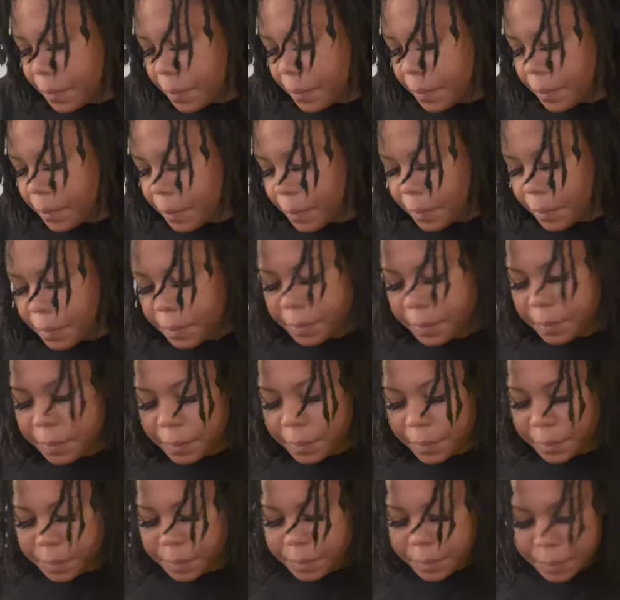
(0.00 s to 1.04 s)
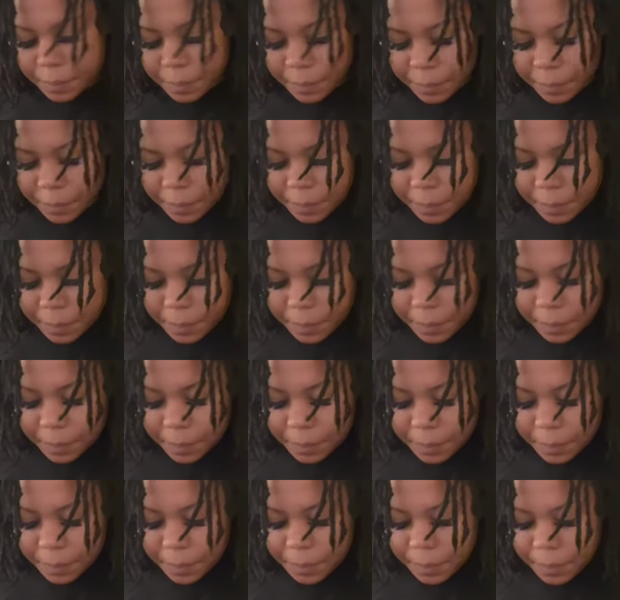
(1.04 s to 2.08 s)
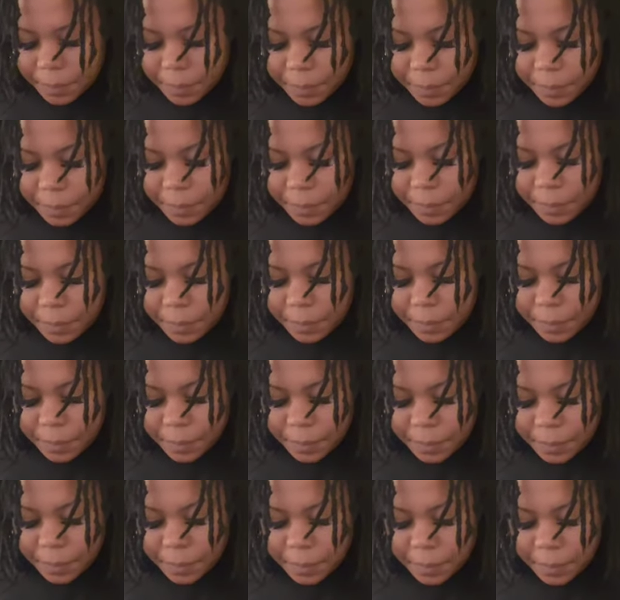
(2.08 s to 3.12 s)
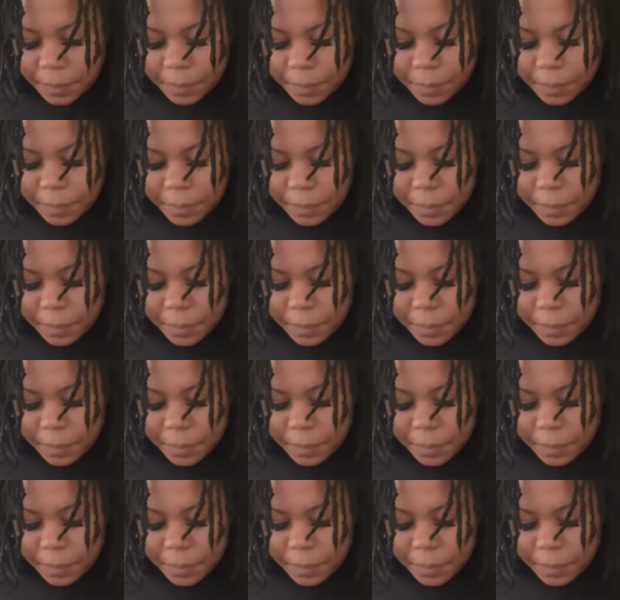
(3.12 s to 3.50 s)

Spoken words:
(no one is talking)